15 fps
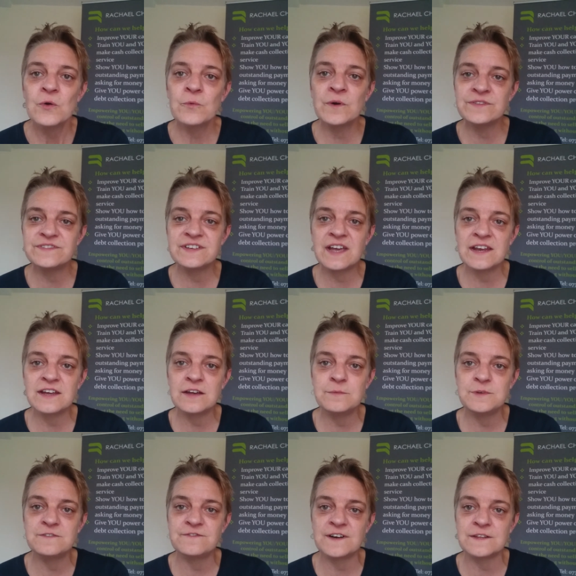Once again, I
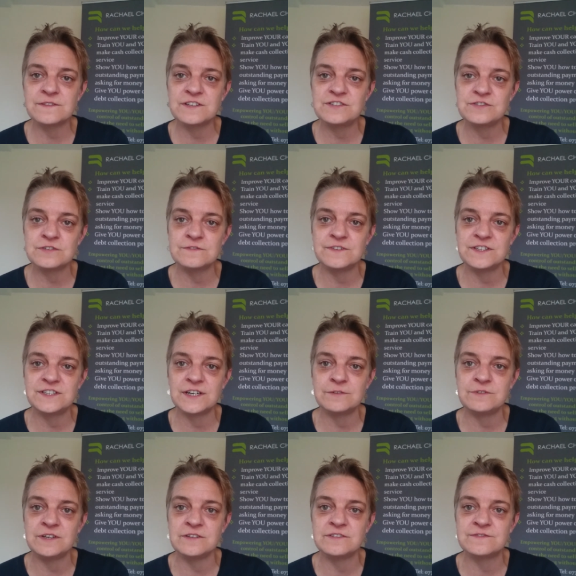hope you found this short video
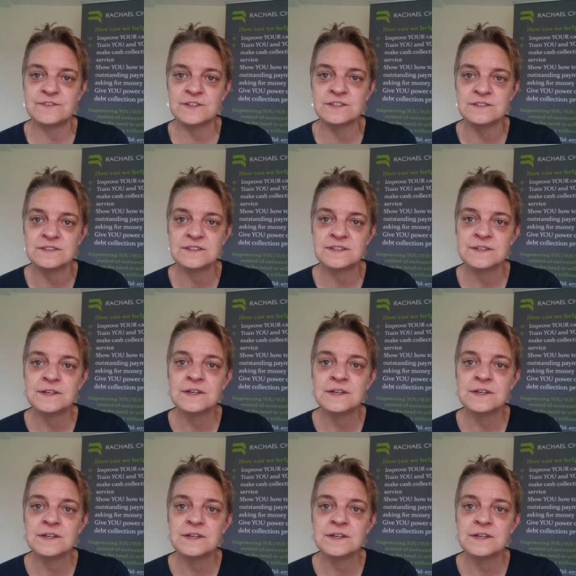useful.